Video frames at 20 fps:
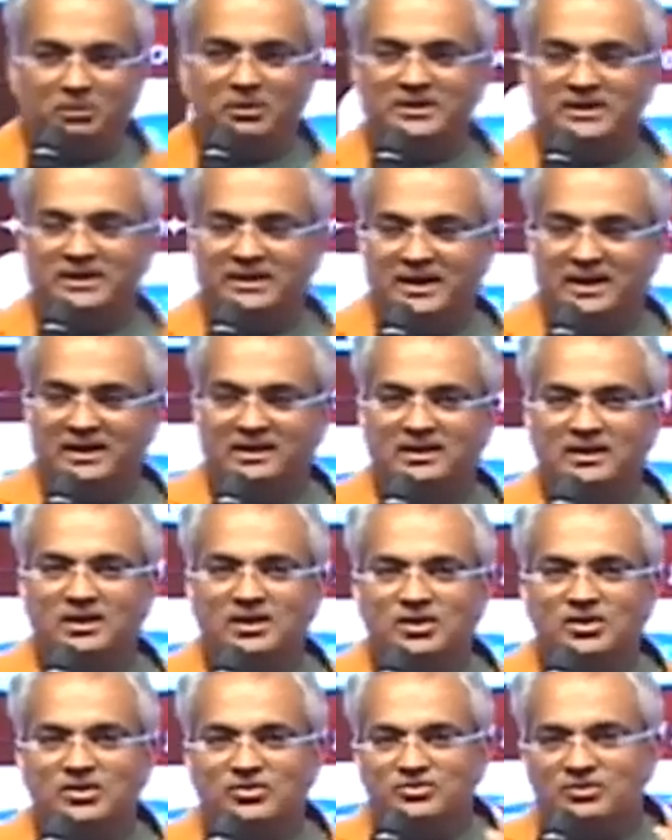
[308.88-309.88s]
talk about that again.
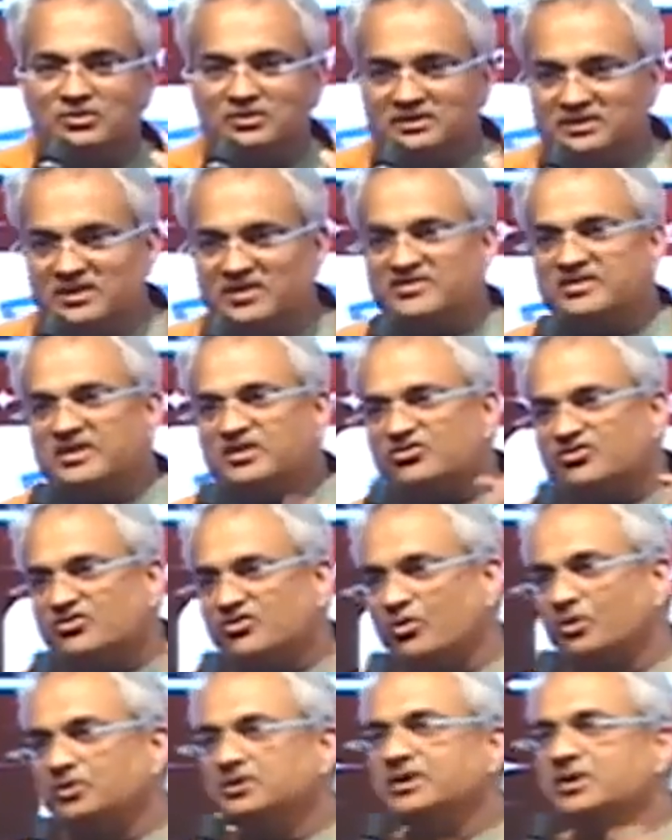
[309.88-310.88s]
So this
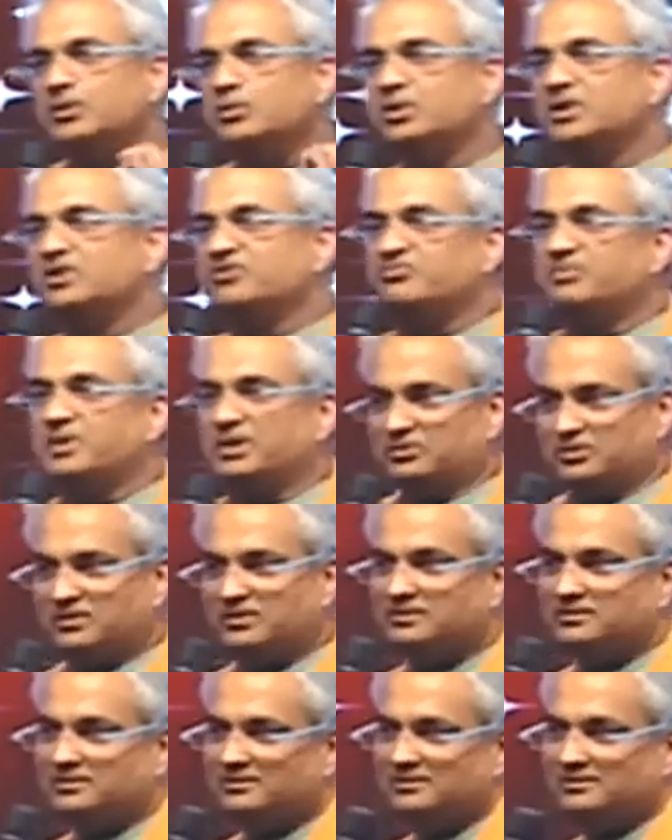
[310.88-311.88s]
extraordinary word of mouth
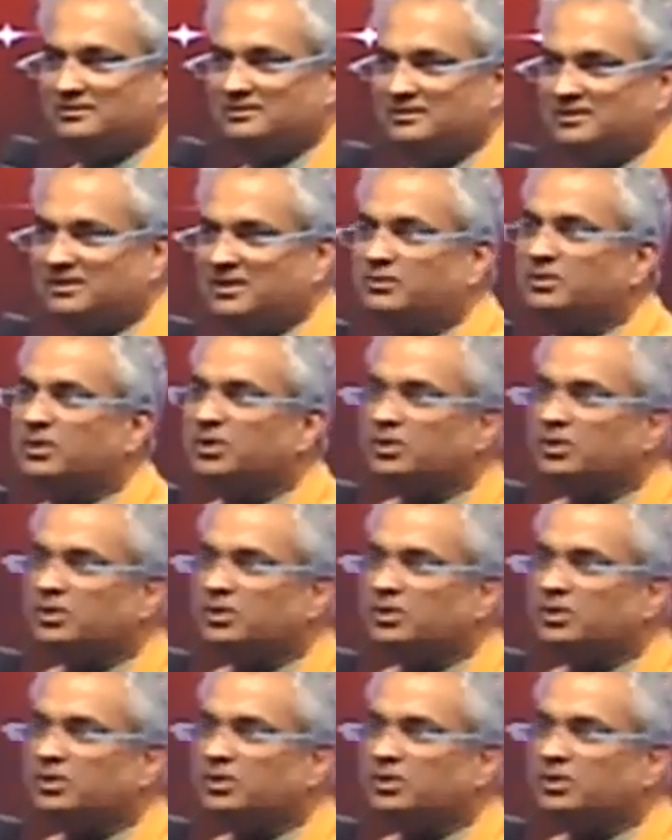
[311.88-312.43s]
that